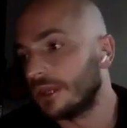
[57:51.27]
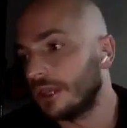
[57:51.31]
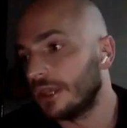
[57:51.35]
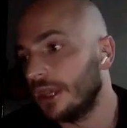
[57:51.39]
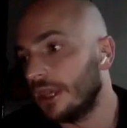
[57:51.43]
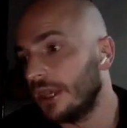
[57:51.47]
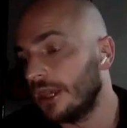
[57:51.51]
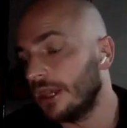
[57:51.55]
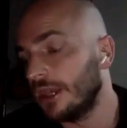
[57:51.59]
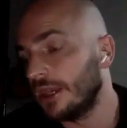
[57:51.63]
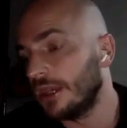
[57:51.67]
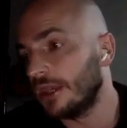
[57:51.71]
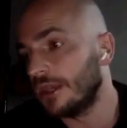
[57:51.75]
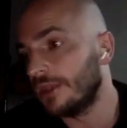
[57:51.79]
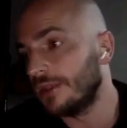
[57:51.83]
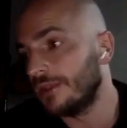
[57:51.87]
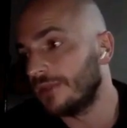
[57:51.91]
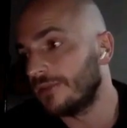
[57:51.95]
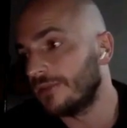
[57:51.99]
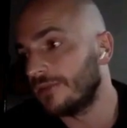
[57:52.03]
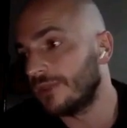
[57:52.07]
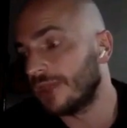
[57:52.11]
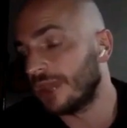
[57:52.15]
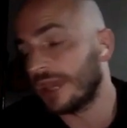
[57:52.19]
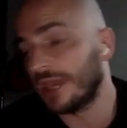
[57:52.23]

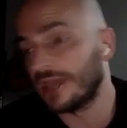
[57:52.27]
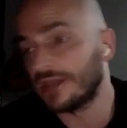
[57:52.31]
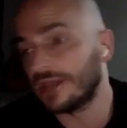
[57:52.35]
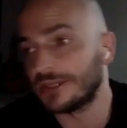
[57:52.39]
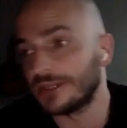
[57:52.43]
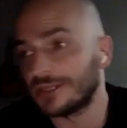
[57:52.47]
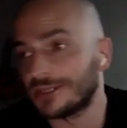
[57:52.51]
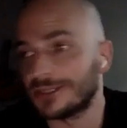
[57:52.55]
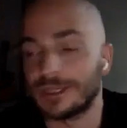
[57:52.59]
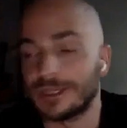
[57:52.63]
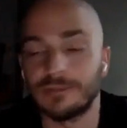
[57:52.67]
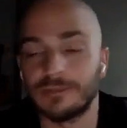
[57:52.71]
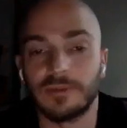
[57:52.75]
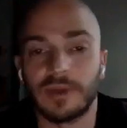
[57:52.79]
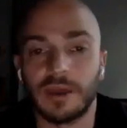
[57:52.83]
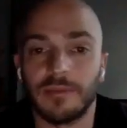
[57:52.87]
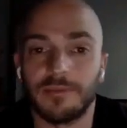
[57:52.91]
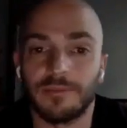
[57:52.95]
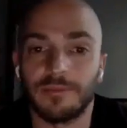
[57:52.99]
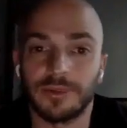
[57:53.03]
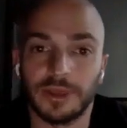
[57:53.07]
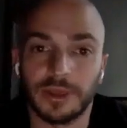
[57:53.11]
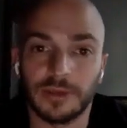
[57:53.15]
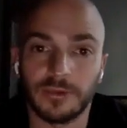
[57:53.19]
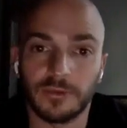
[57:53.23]
And they had to send my
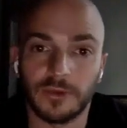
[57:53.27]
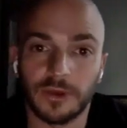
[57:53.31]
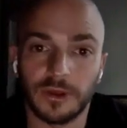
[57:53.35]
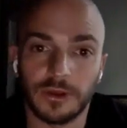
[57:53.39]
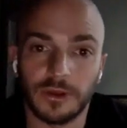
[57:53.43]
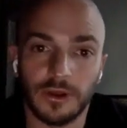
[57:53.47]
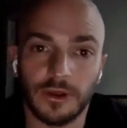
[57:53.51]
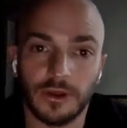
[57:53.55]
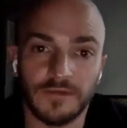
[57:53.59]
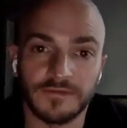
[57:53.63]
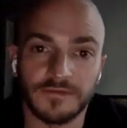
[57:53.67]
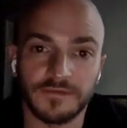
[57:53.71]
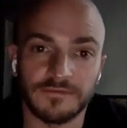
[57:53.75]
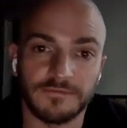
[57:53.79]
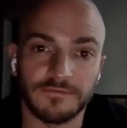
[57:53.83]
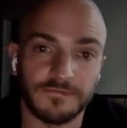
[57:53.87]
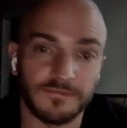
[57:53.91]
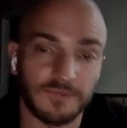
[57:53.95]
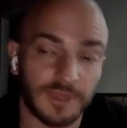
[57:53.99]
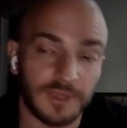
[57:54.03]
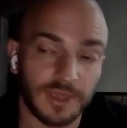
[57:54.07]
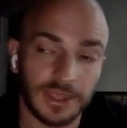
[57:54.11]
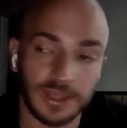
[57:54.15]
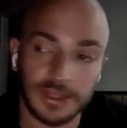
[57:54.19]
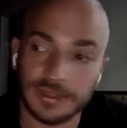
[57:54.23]
blood work off to
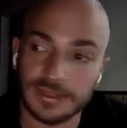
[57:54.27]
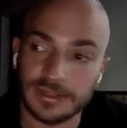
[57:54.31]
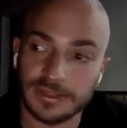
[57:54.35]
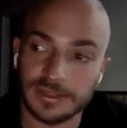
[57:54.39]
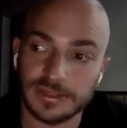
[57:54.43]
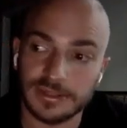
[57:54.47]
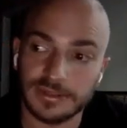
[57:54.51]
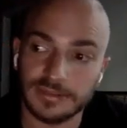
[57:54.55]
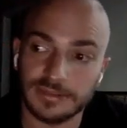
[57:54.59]
France.